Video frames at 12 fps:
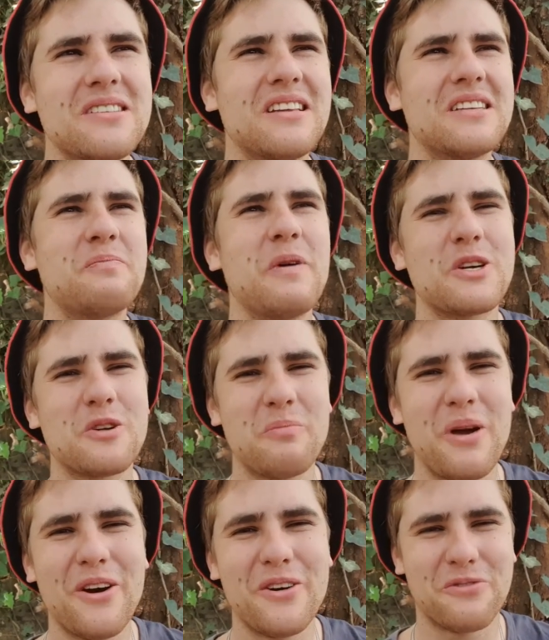special
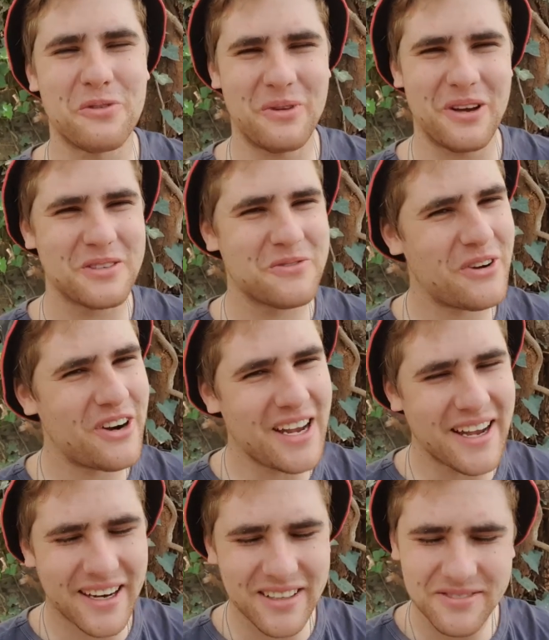period for me. I was very
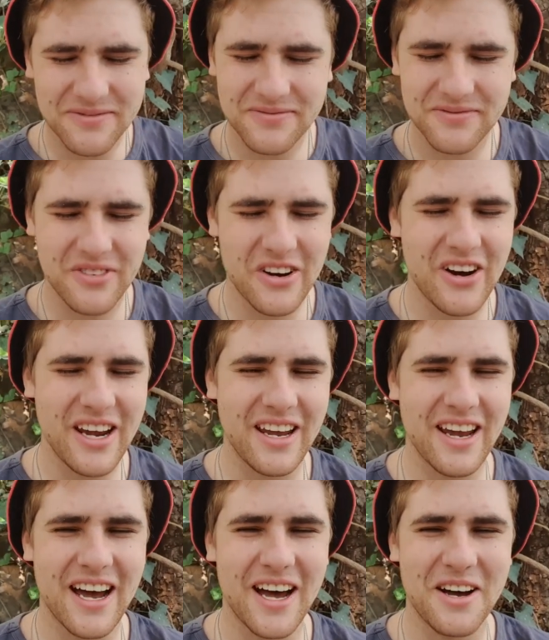young,
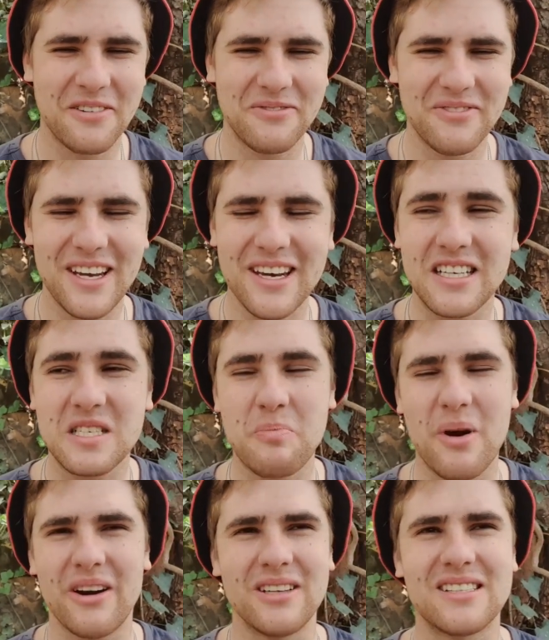very
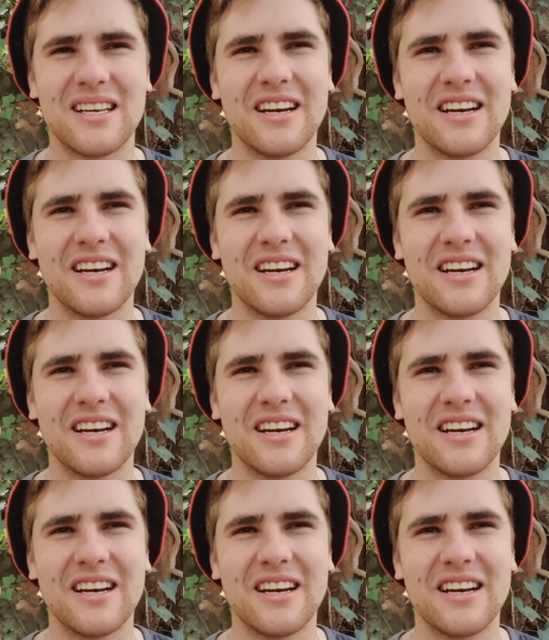inexperienced.